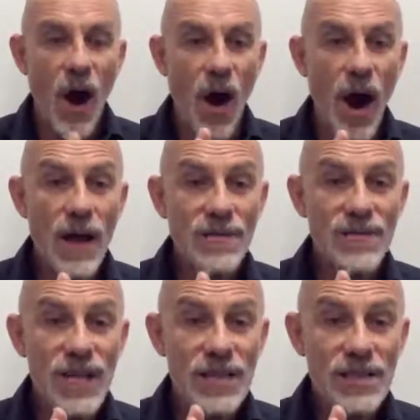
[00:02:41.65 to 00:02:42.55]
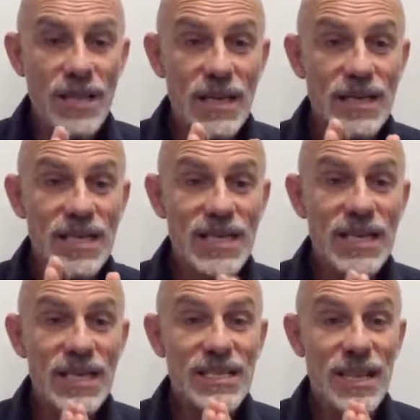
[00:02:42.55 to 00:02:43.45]
I've just
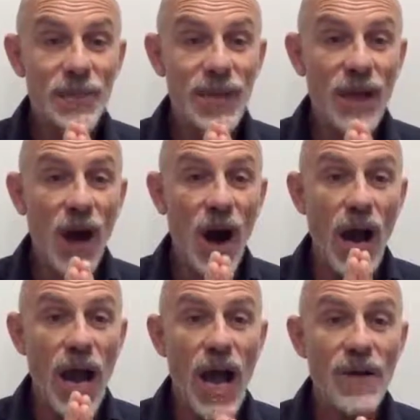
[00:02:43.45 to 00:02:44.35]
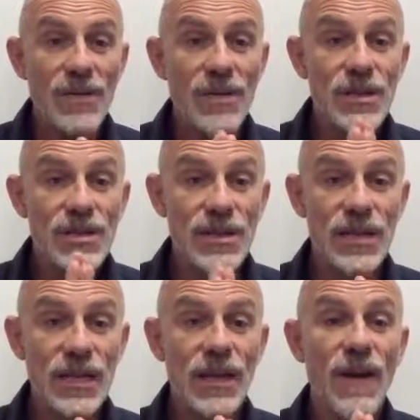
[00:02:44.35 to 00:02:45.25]
seen something I haven't
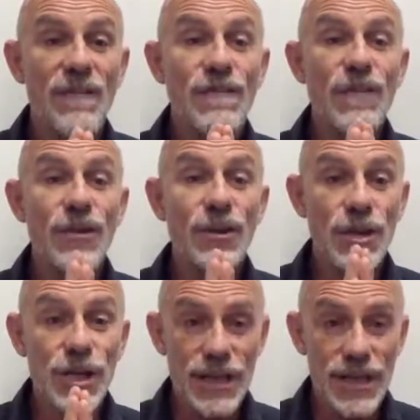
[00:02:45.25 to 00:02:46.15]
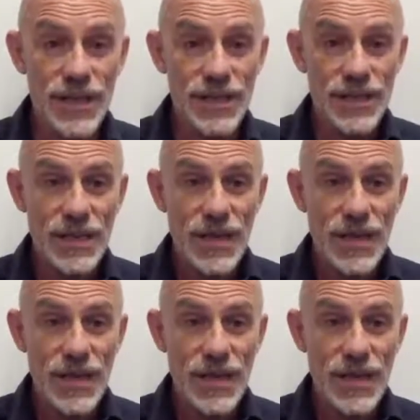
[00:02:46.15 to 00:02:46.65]
seen for years."